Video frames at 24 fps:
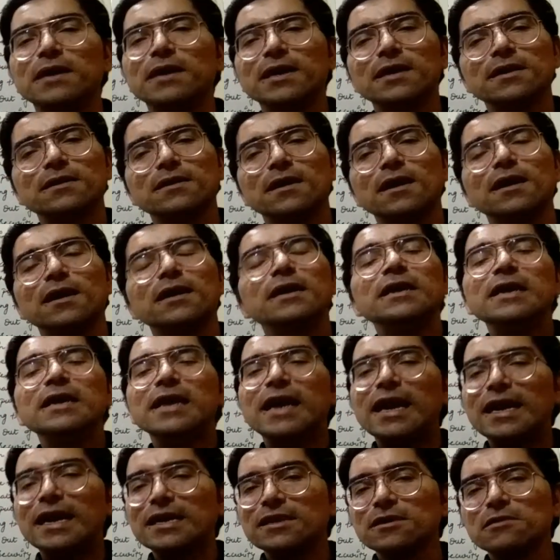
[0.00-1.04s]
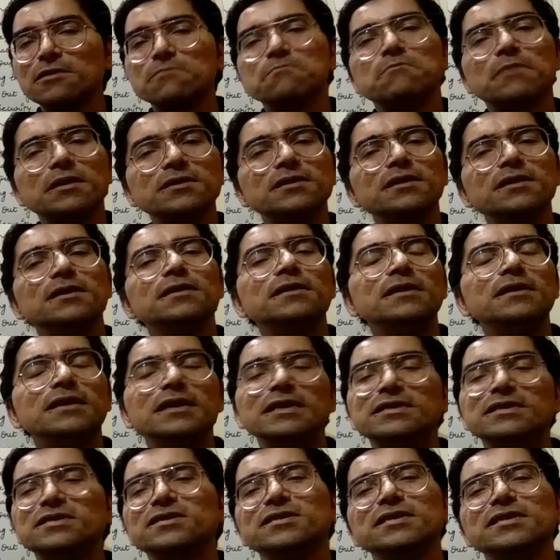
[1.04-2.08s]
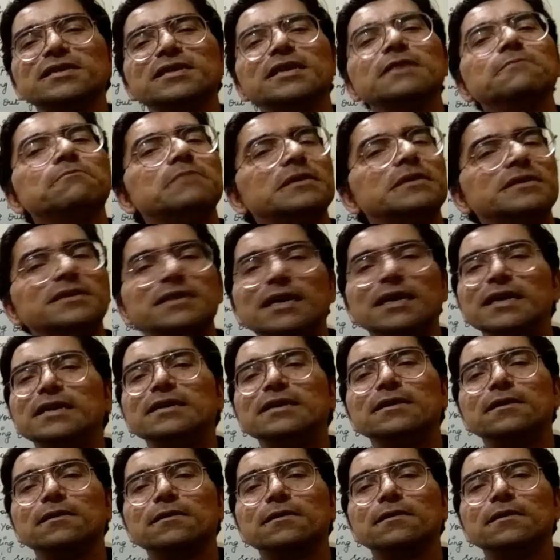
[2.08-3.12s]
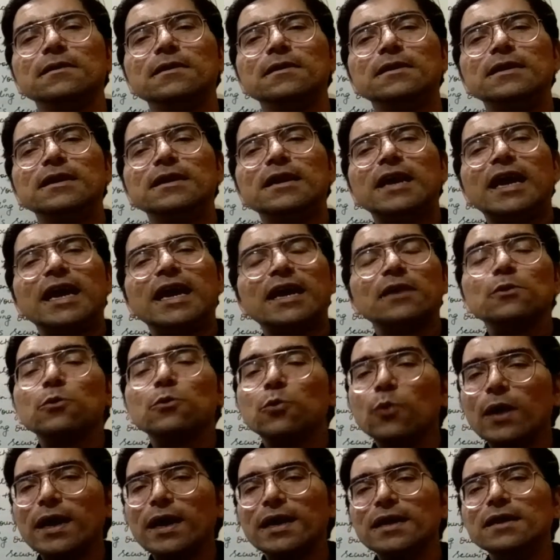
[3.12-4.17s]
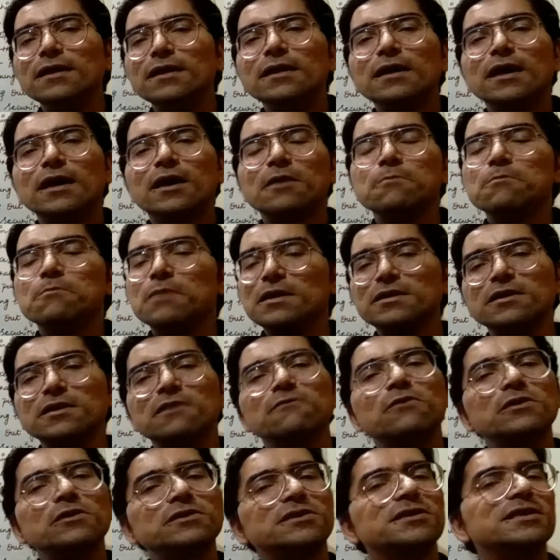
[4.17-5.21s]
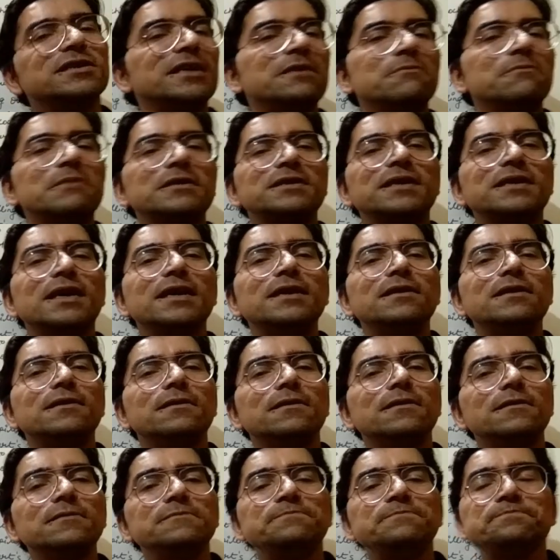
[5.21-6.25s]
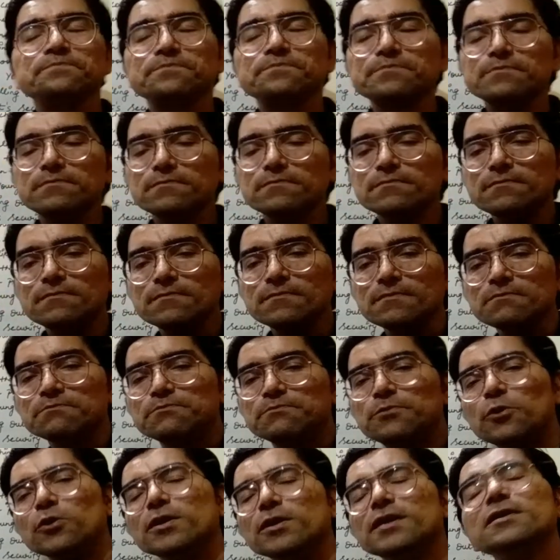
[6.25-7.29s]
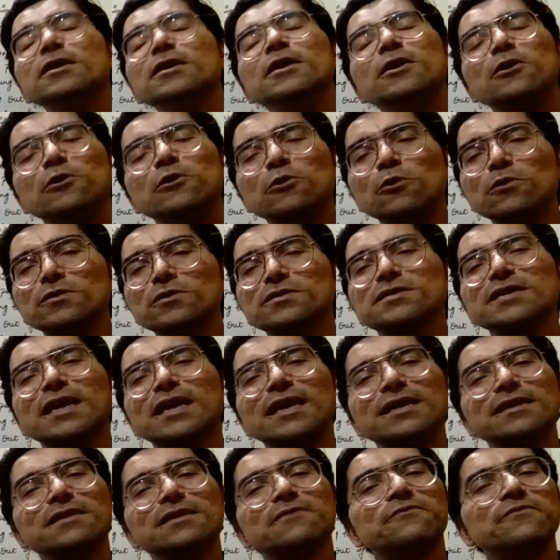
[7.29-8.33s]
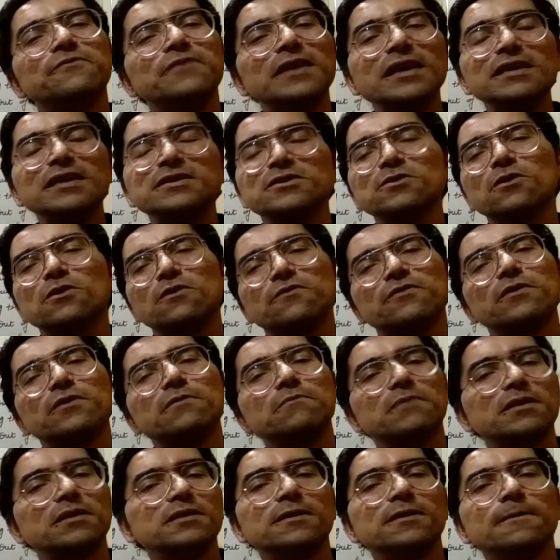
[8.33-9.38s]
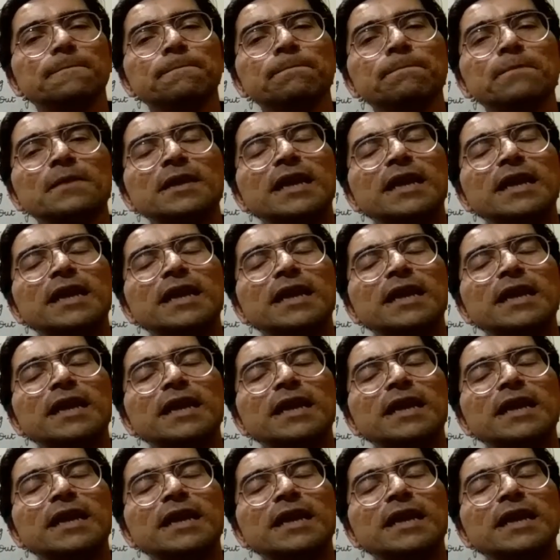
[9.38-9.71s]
a car, and her mother is sitting beside her. And while her mother was sitting beside her, poet looks at the face of her mother.